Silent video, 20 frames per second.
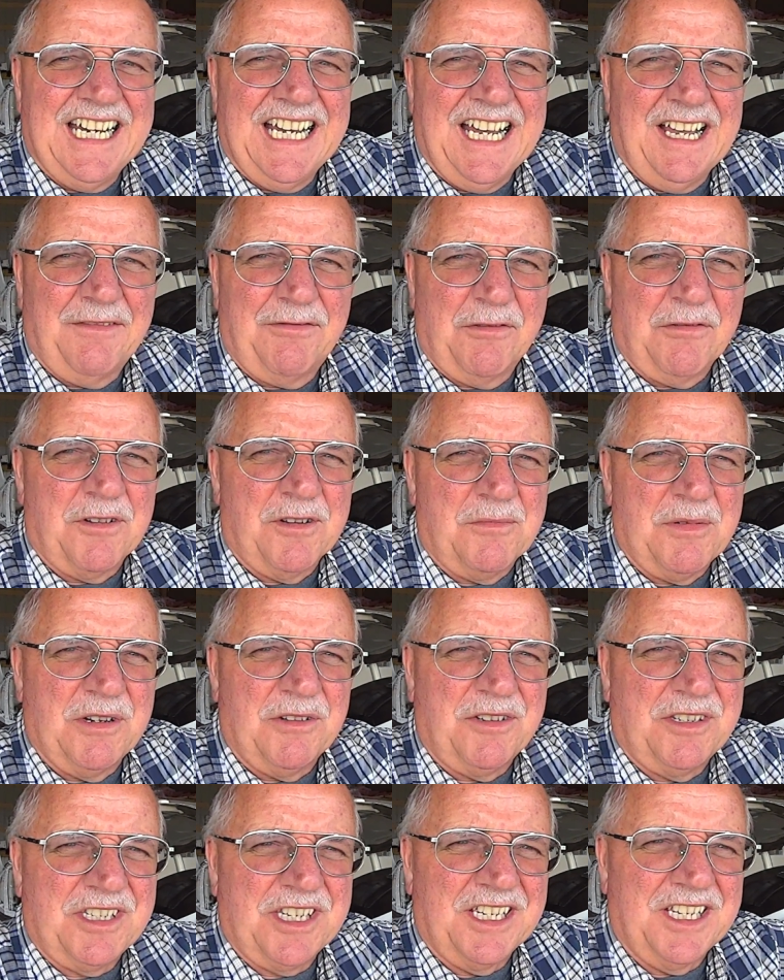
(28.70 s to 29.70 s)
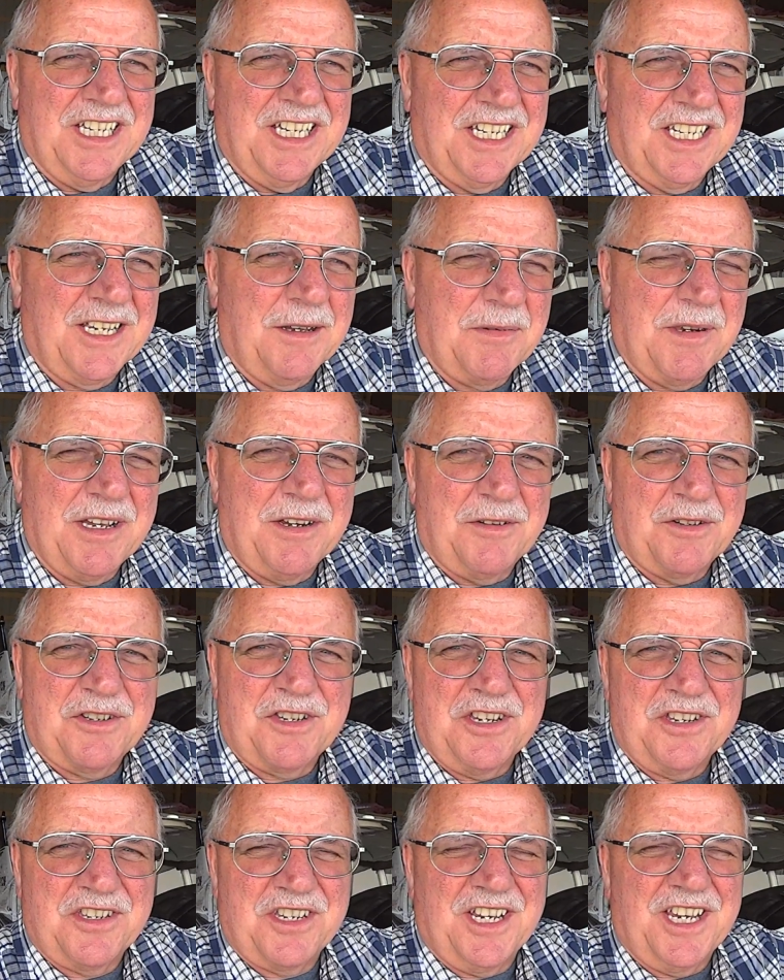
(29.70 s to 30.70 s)
I've flown about a couple hours
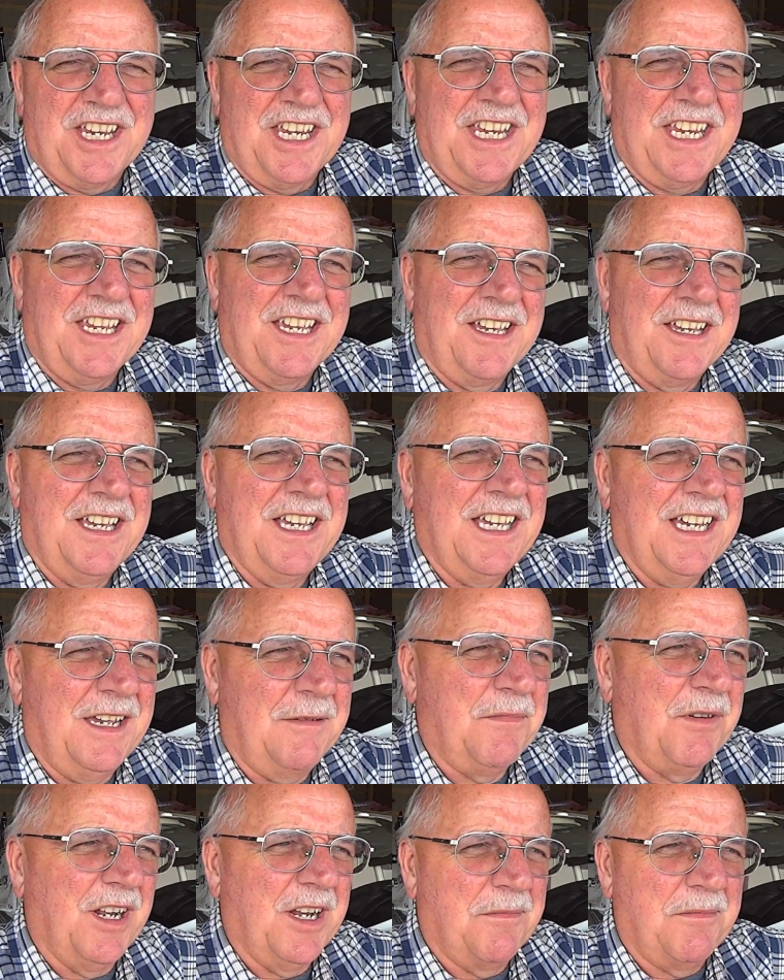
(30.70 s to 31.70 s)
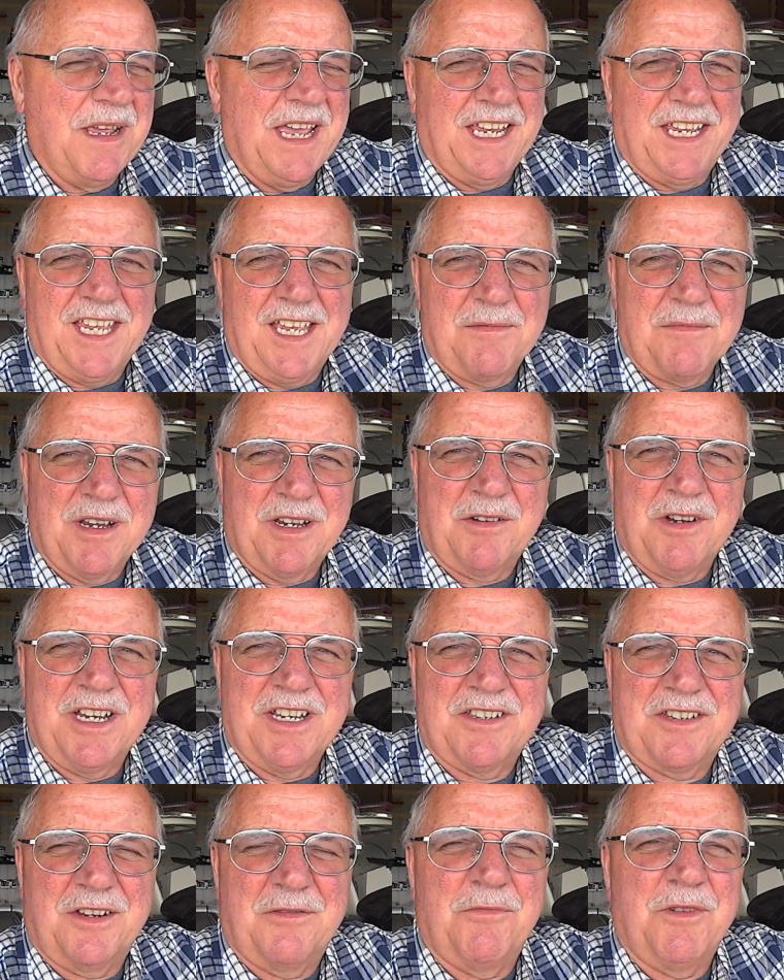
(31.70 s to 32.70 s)
since I brought it back. I had my
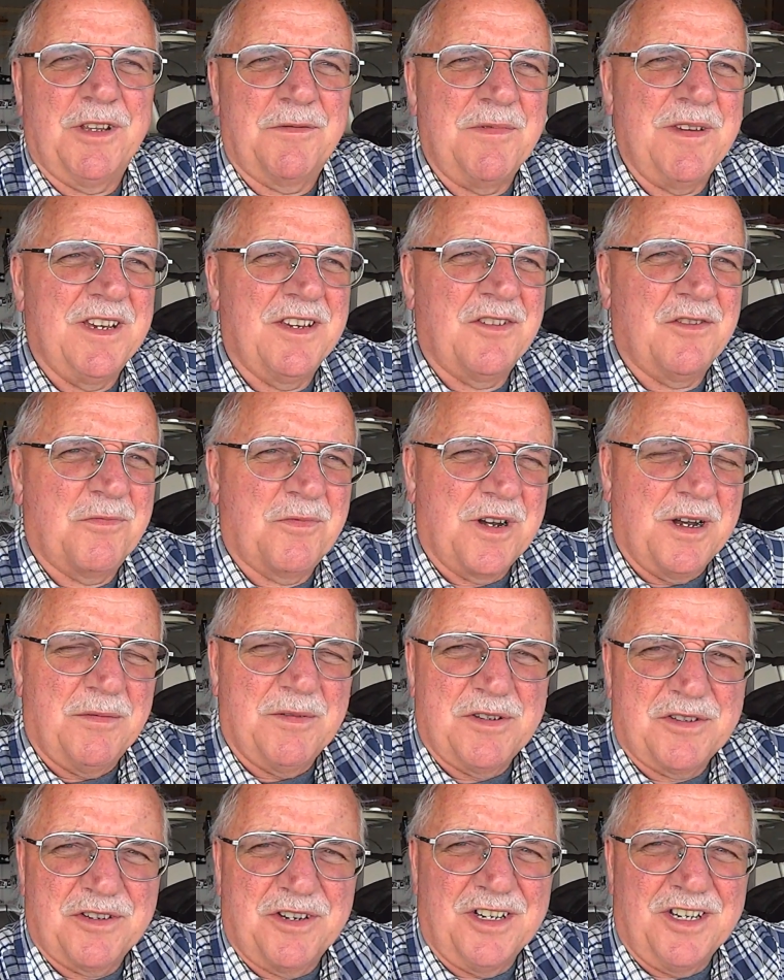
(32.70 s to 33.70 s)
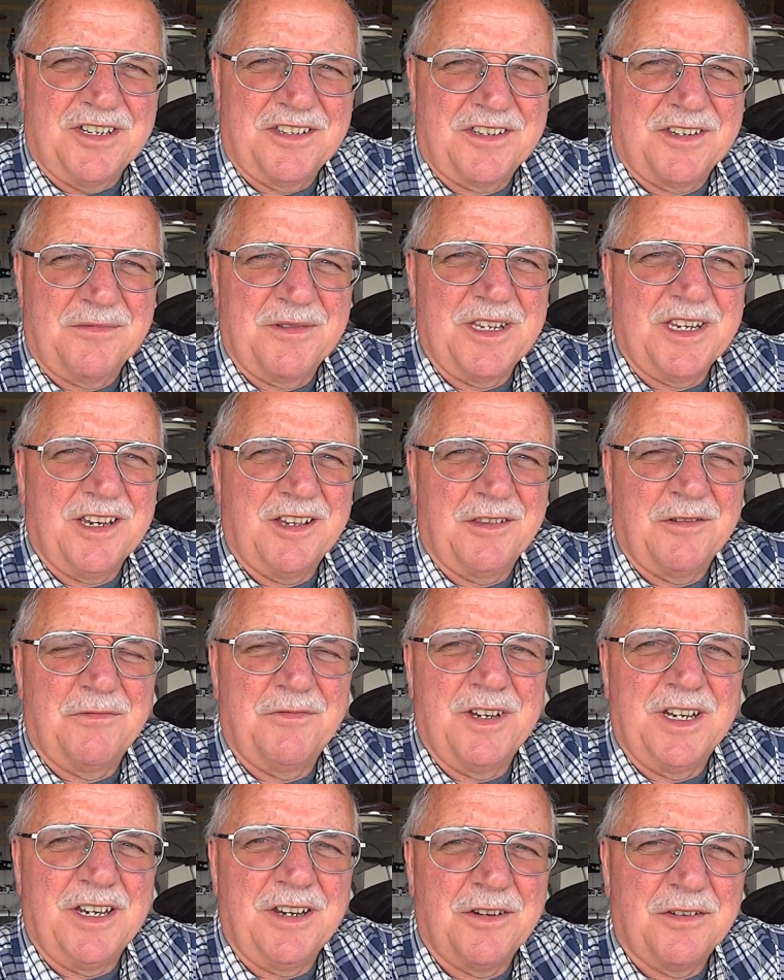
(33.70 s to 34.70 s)
grandson with me, as you probably saw in some of the other
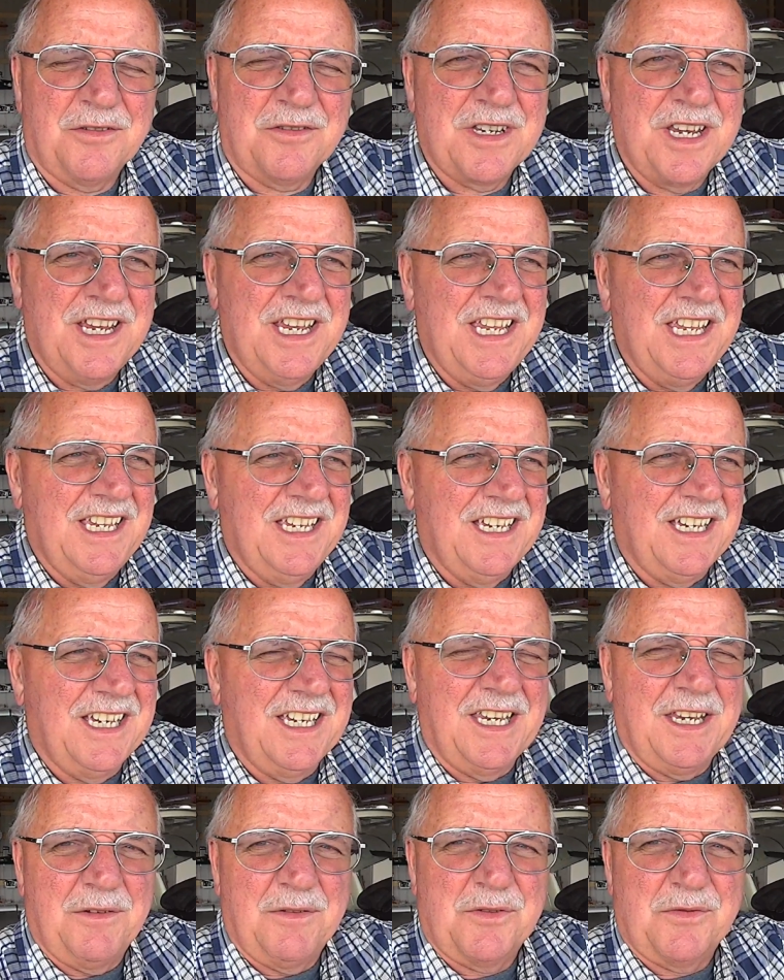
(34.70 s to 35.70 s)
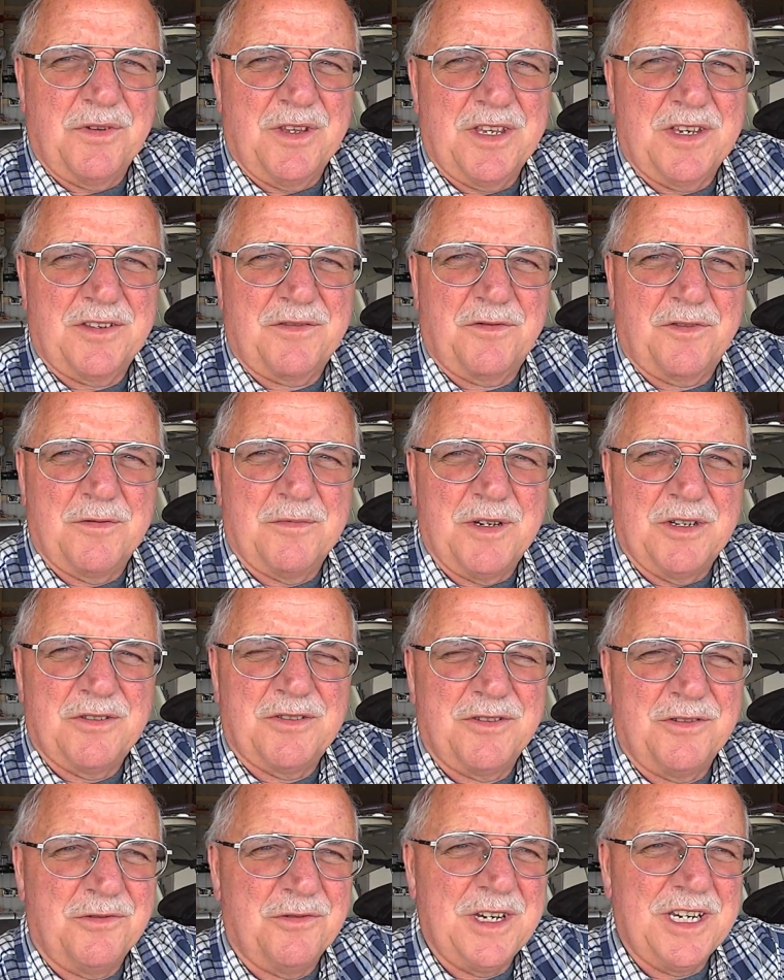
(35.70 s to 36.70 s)
videos. He was with us for about
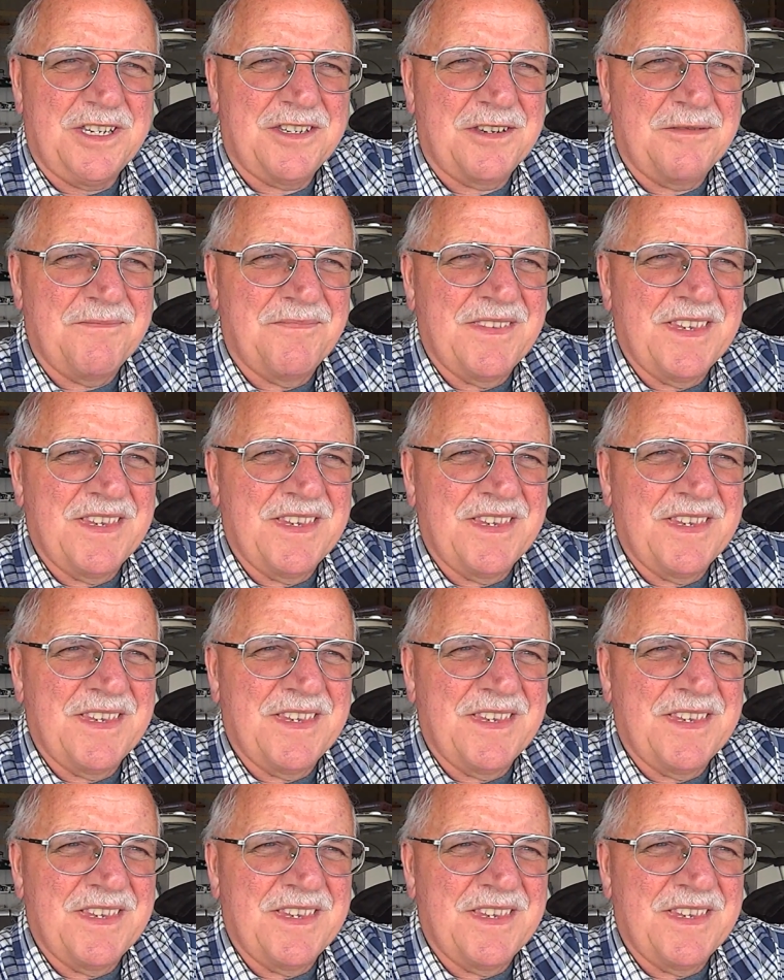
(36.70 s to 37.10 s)
2 weeks,